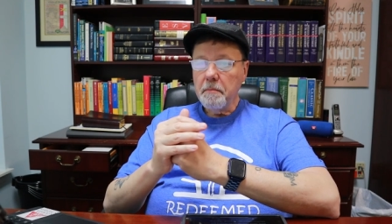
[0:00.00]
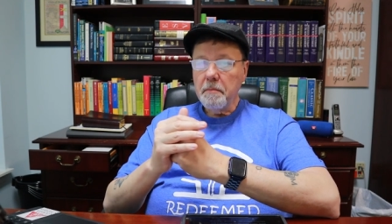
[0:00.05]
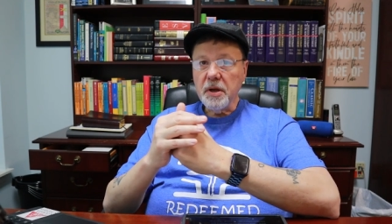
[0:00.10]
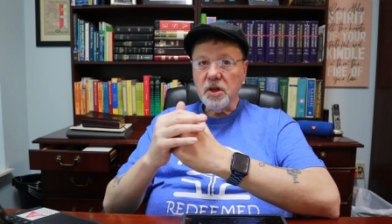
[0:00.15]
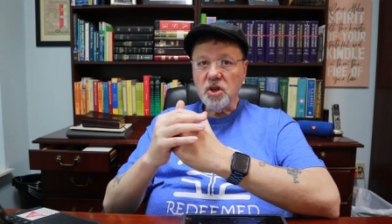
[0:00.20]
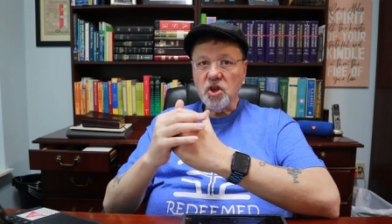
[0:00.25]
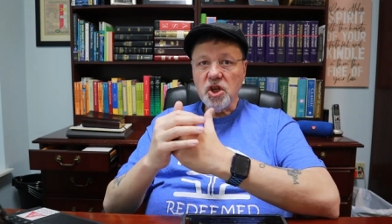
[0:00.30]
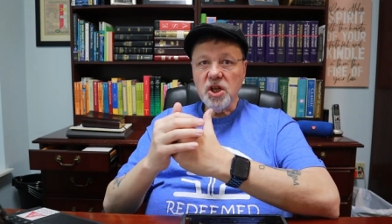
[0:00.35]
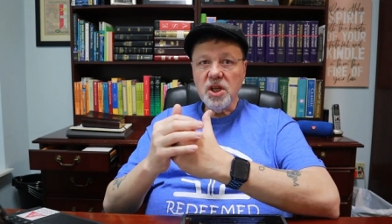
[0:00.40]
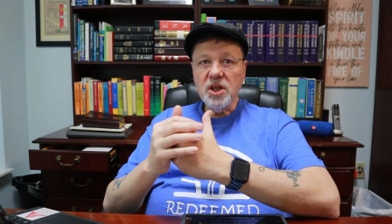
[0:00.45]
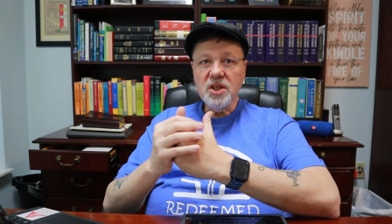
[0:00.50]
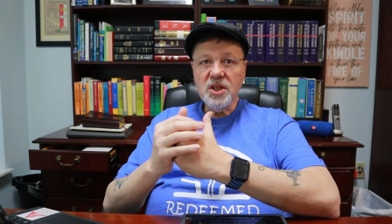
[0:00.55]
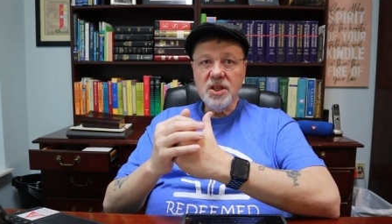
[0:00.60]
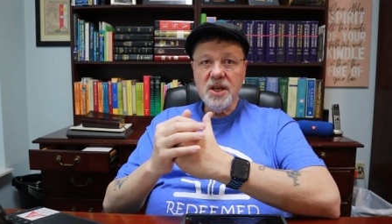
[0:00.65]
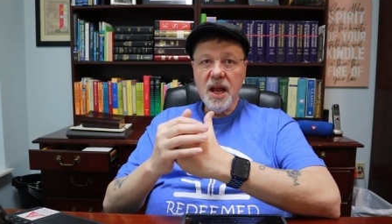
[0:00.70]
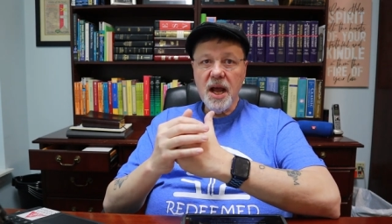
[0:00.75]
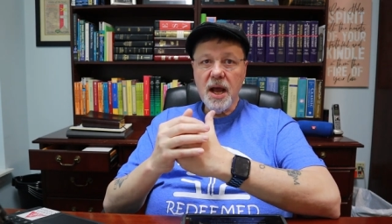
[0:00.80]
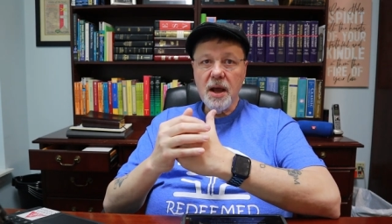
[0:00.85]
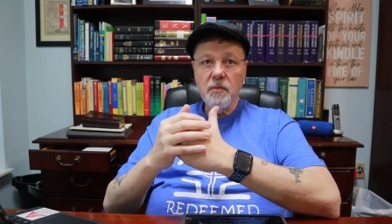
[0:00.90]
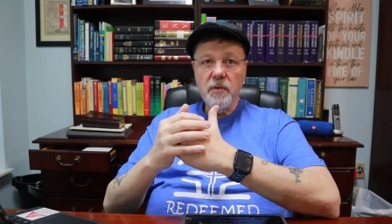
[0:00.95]
But she's
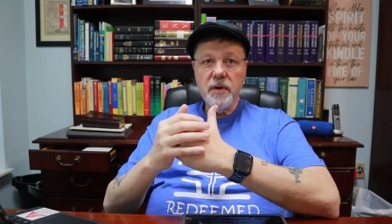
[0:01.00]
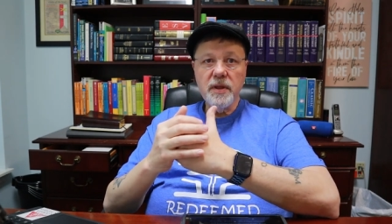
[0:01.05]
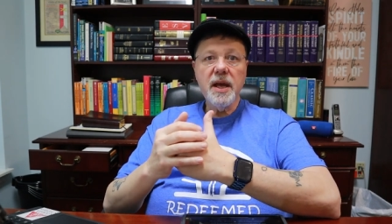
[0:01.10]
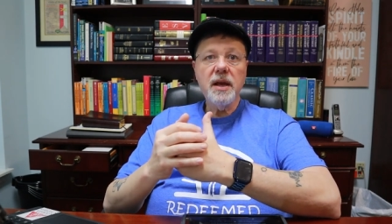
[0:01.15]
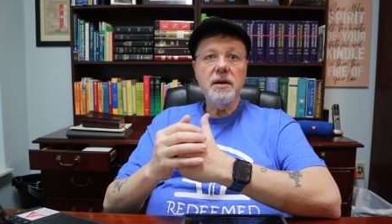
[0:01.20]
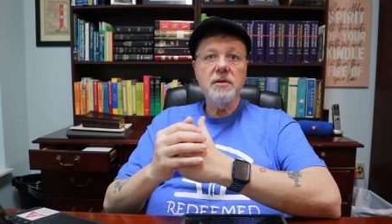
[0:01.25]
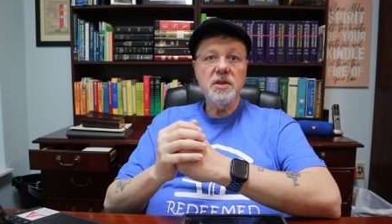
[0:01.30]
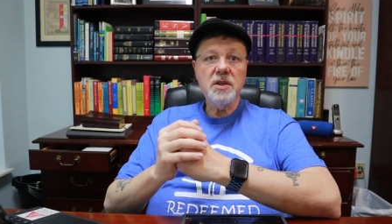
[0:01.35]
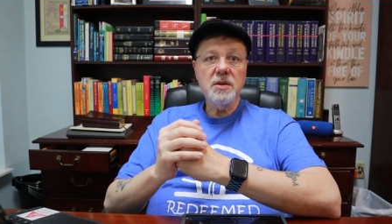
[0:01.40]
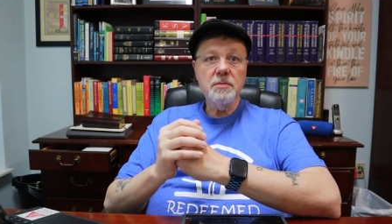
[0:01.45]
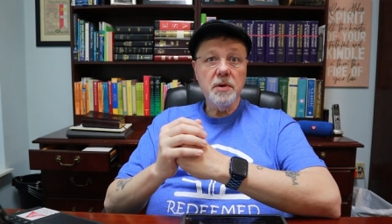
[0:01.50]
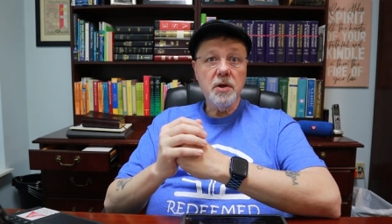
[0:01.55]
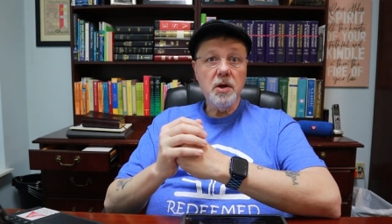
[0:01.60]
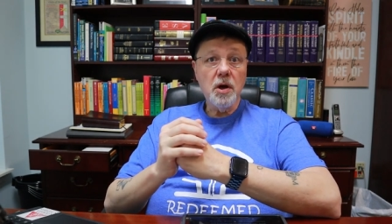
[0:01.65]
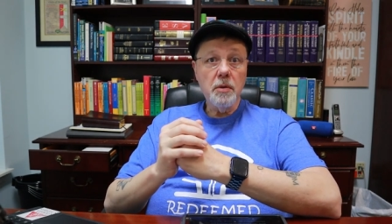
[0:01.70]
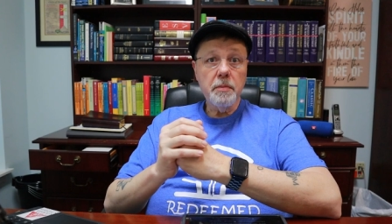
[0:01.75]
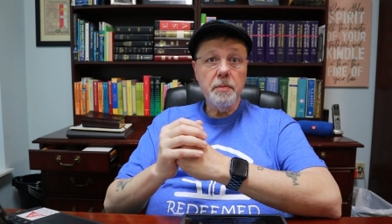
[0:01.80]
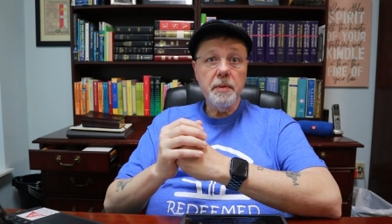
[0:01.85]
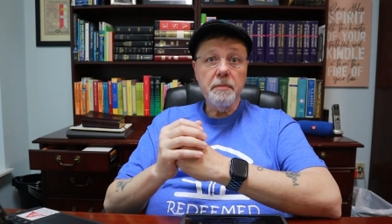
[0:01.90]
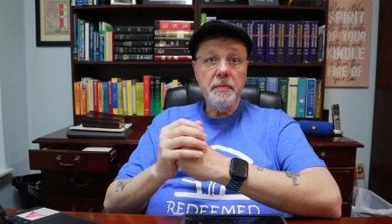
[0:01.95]
not without some
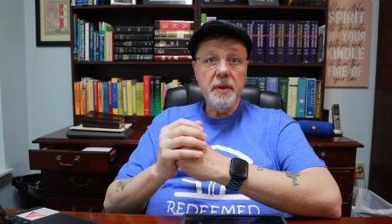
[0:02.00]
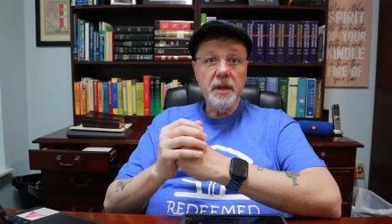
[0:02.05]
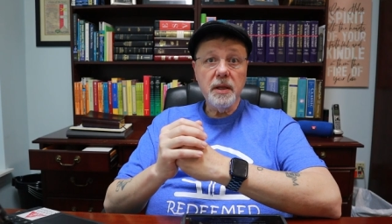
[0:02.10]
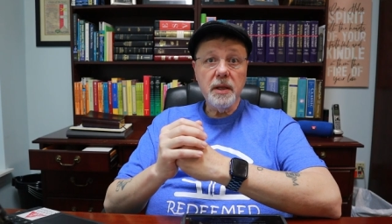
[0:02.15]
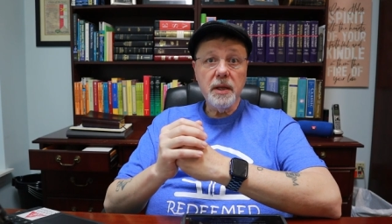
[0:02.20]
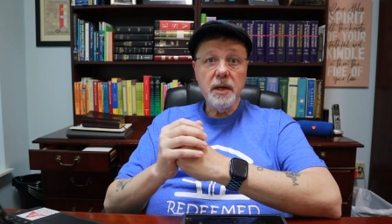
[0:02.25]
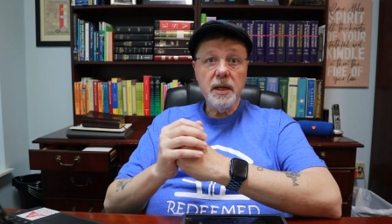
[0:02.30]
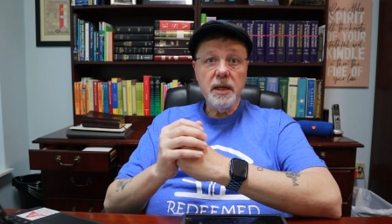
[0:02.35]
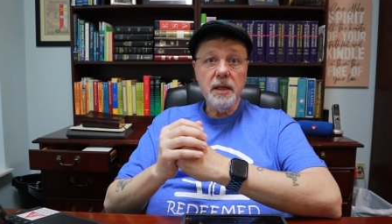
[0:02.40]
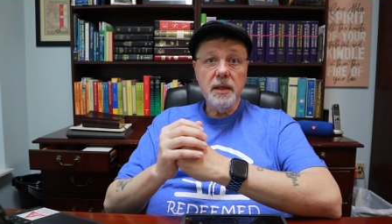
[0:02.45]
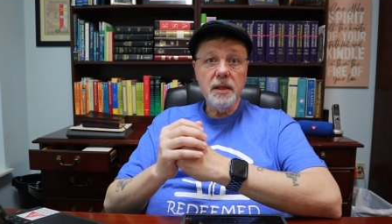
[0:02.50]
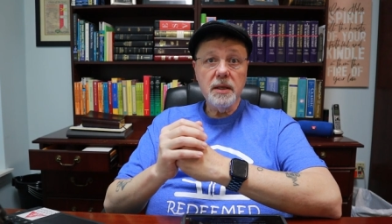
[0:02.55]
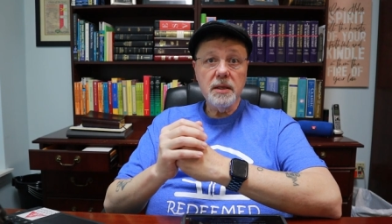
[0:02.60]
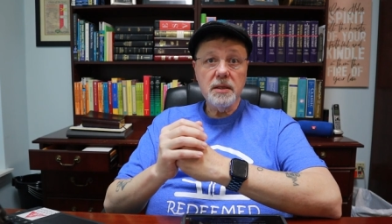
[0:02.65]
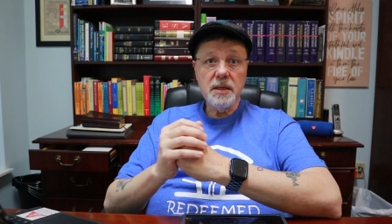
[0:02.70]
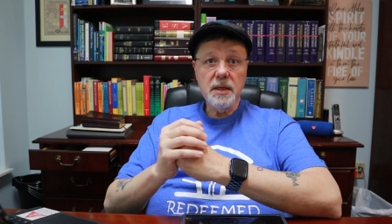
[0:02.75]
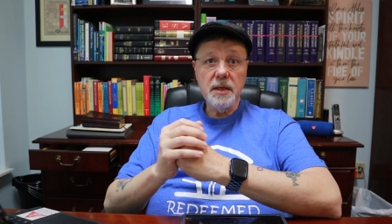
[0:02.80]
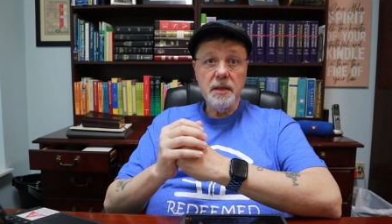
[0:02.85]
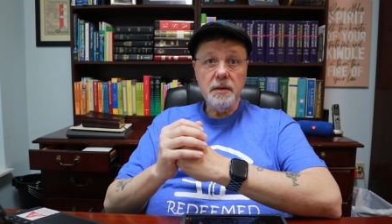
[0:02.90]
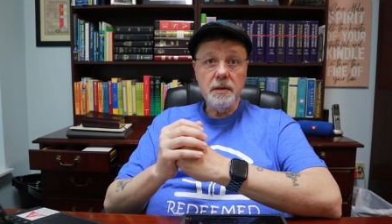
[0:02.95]
culpability in
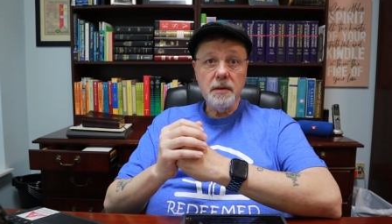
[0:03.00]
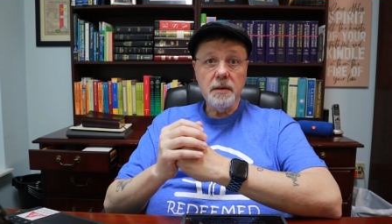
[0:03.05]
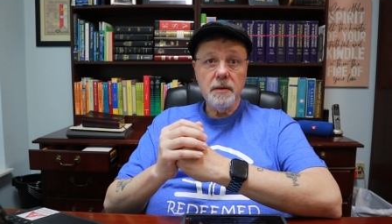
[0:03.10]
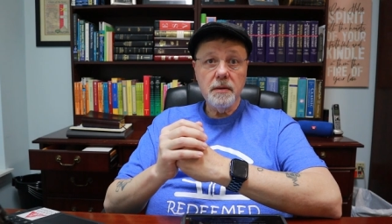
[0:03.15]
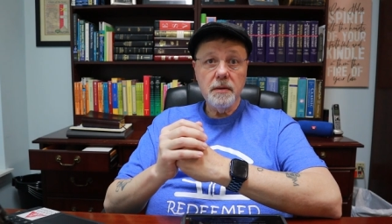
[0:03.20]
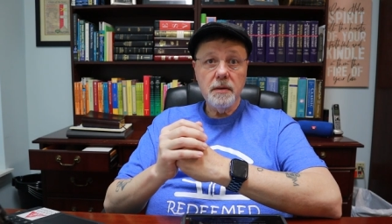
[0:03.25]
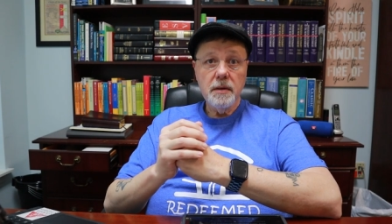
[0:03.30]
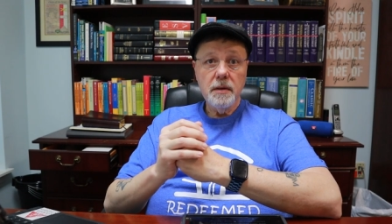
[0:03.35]
this either.